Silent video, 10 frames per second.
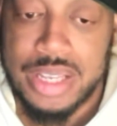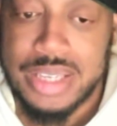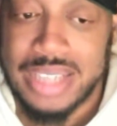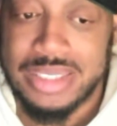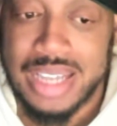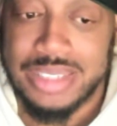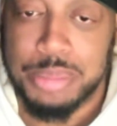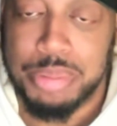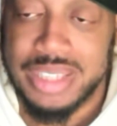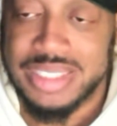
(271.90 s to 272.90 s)
That's that's
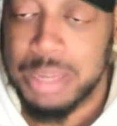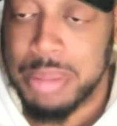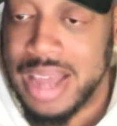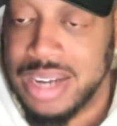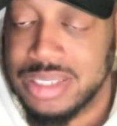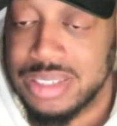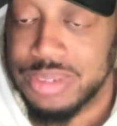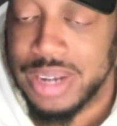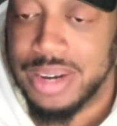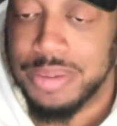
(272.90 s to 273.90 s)
a plus and a minus,
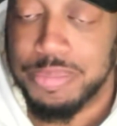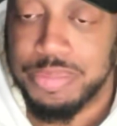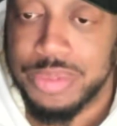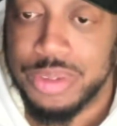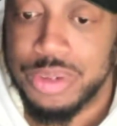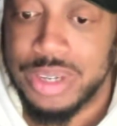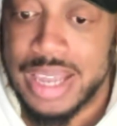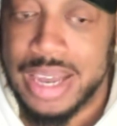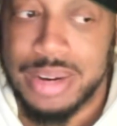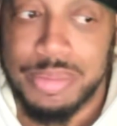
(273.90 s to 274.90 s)
right? You look
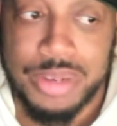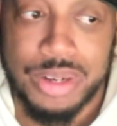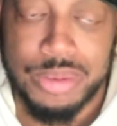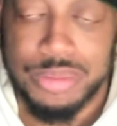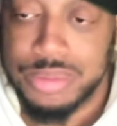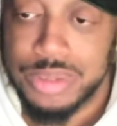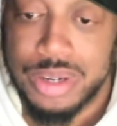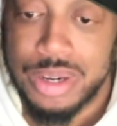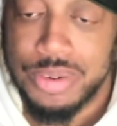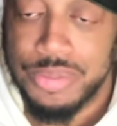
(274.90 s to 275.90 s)
at it, you know,
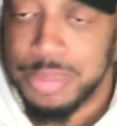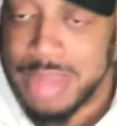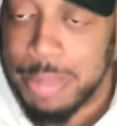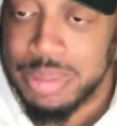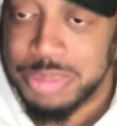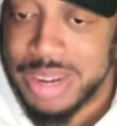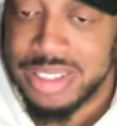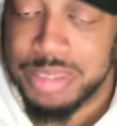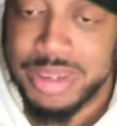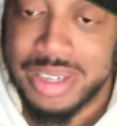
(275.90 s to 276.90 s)
from that
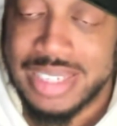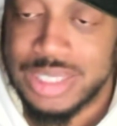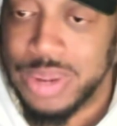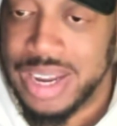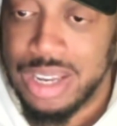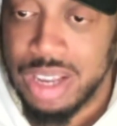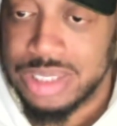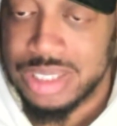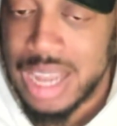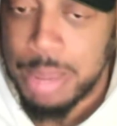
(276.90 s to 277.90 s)
perspective, because that's why he
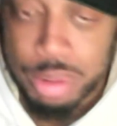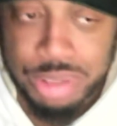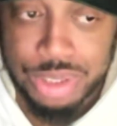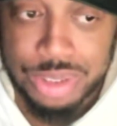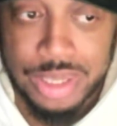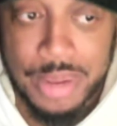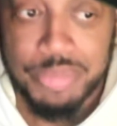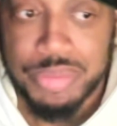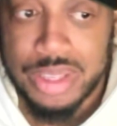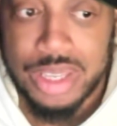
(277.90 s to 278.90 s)
lost at Kambosos.
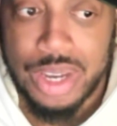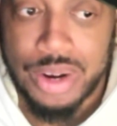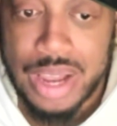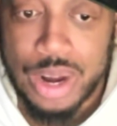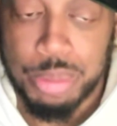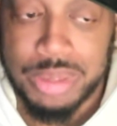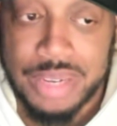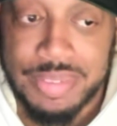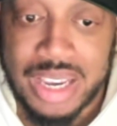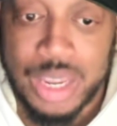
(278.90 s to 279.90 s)
You know, I don't
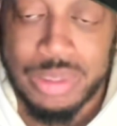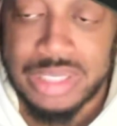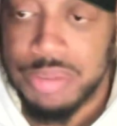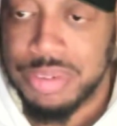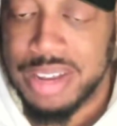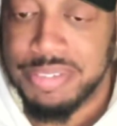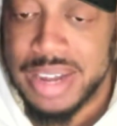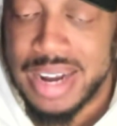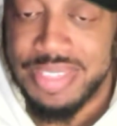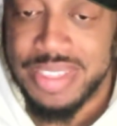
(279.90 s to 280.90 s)
believe that he was up for that
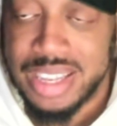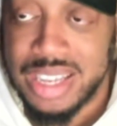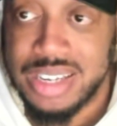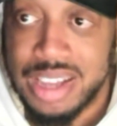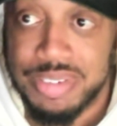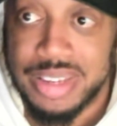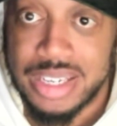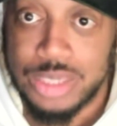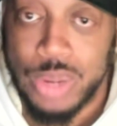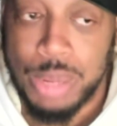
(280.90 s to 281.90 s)
fight. I think he
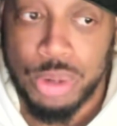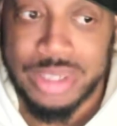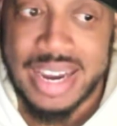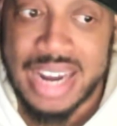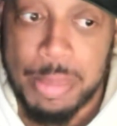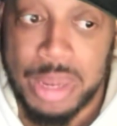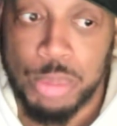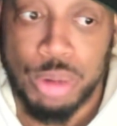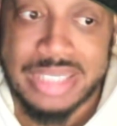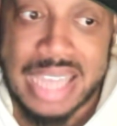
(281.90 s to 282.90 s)
definitely is way more dynamic
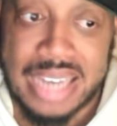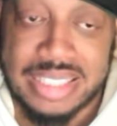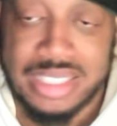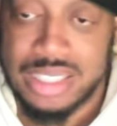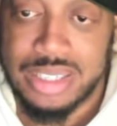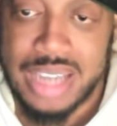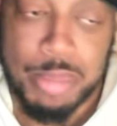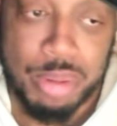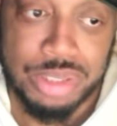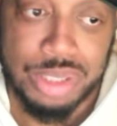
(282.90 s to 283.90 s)
and more talented than
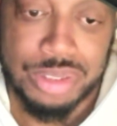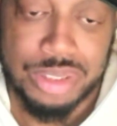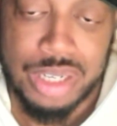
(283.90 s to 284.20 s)
Kambosos,